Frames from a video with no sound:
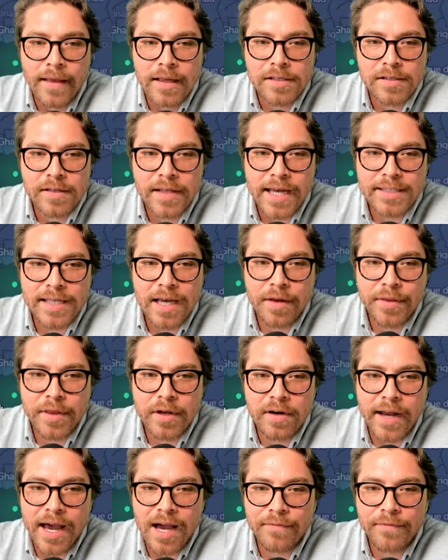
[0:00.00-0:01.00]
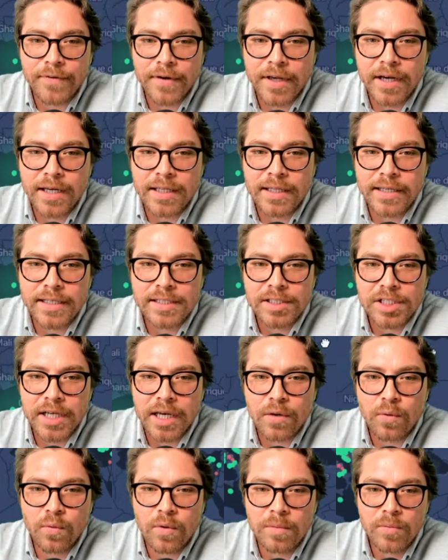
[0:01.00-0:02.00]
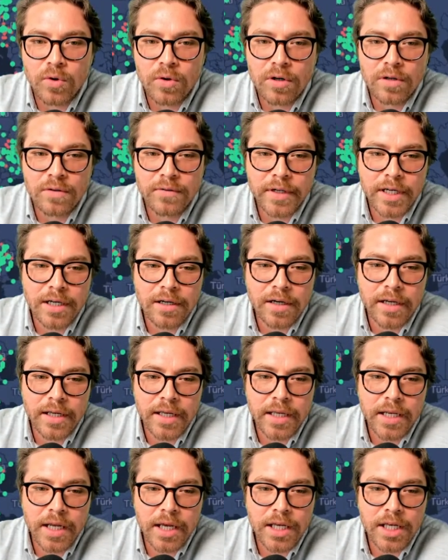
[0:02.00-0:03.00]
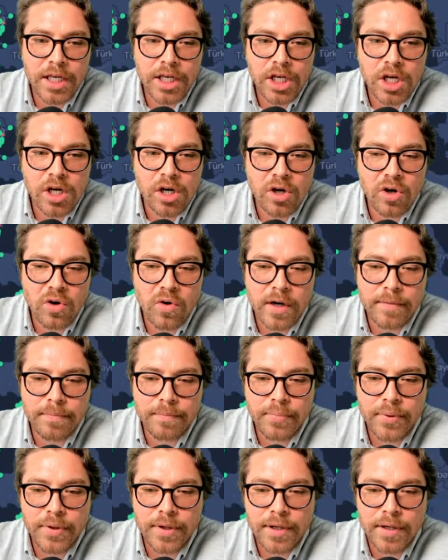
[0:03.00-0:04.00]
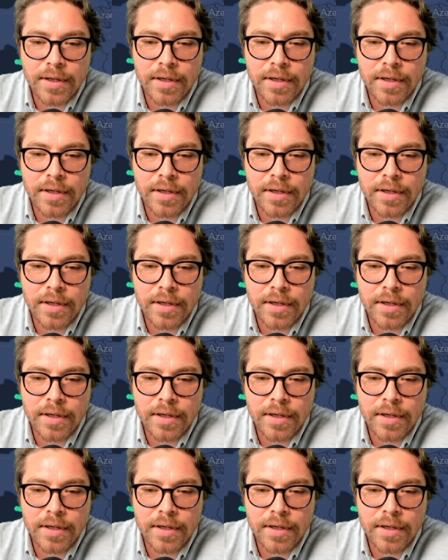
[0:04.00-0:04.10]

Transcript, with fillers: So that's out there in Africa. Let's check one more over here in Europe.